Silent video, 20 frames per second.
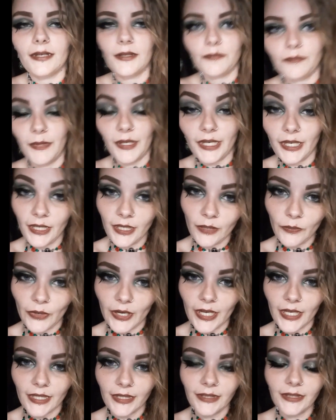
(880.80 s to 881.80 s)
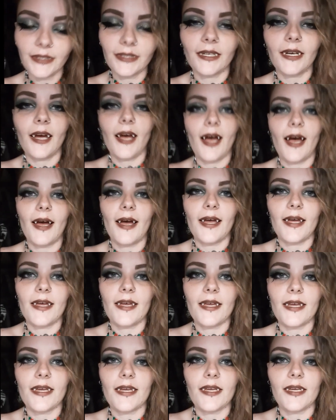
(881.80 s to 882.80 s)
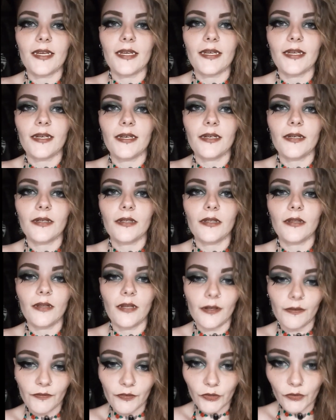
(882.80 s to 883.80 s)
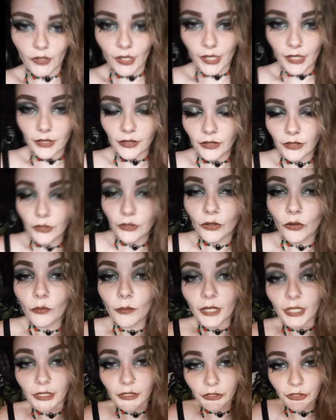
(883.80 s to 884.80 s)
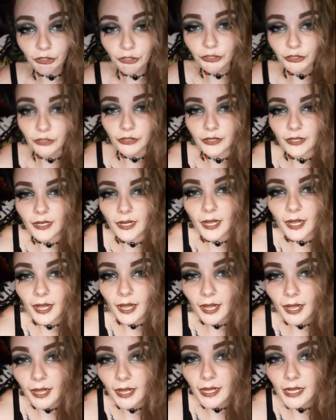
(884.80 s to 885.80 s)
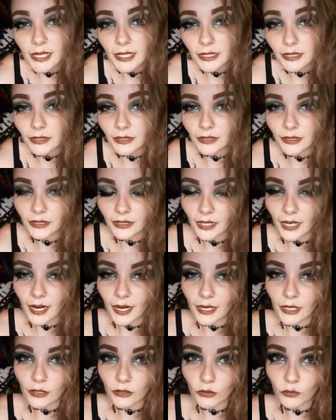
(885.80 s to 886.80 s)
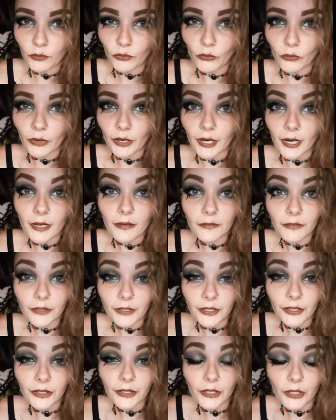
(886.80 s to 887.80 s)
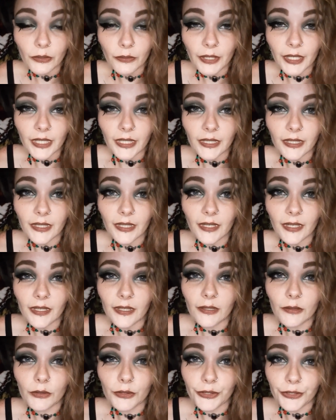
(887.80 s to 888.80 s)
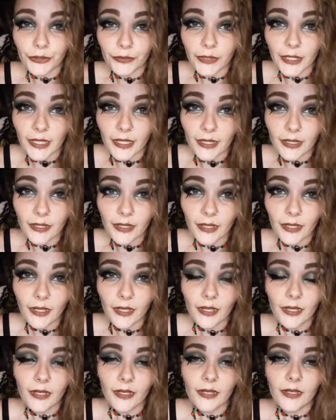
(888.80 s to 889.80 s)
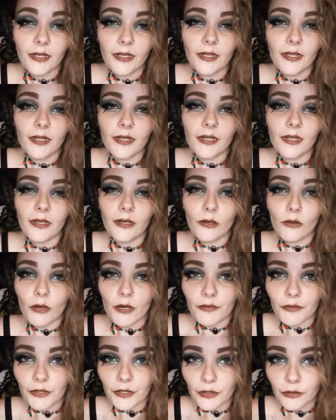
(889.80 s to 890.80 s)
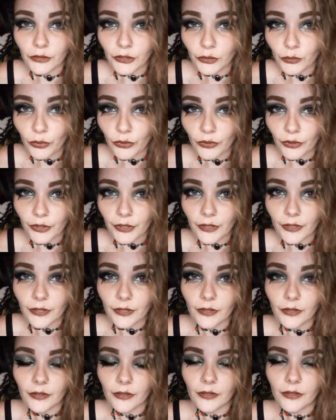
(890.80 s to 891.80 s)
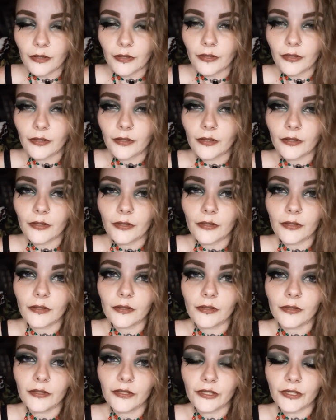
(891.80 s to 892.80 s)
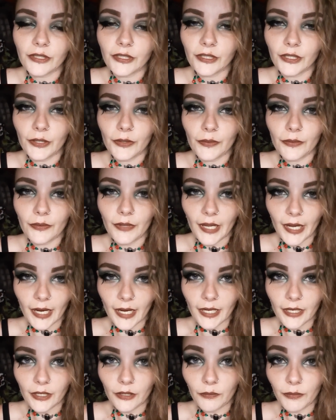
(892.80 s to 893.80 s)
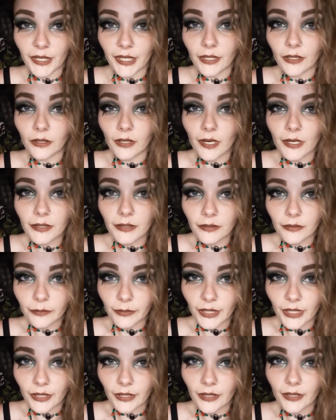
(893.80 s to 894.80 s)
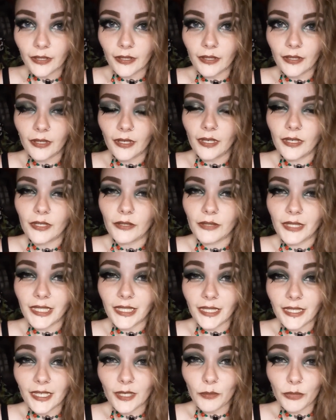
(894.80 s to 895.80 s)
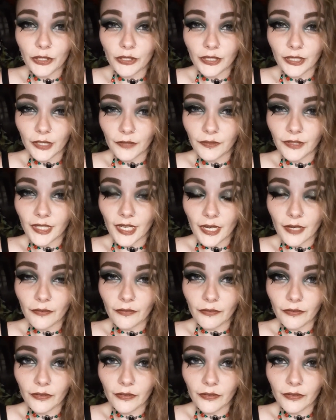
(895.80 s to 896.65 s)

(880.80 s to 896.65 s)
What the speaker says: But anyways, I love you guys so much, and I hope wherever you're going or doing, whoever you support, just know that you mean a lot to me and you need to keep yourself safe.